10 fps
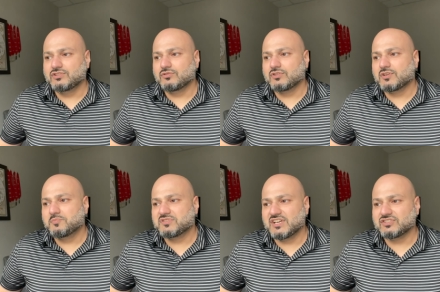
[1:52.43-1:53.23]
you could
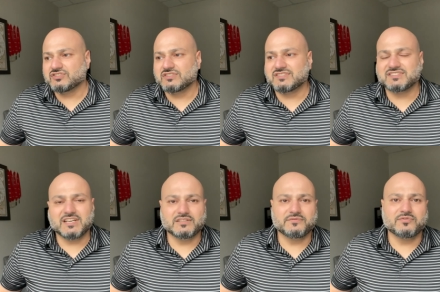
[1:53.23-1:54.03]
potentially
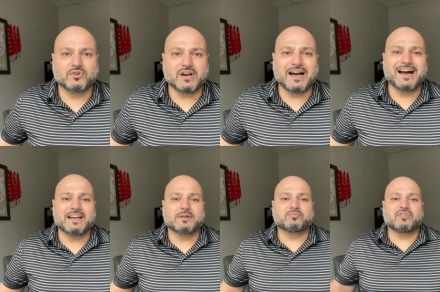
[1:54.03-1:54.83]
sell it for a
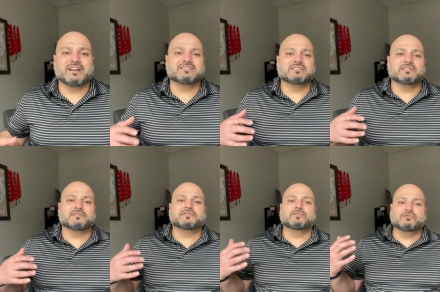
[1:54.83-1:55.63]
higher price in the
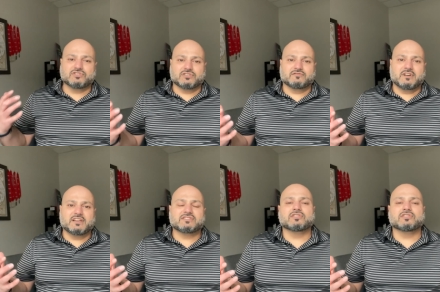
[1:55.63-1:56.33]
future, right?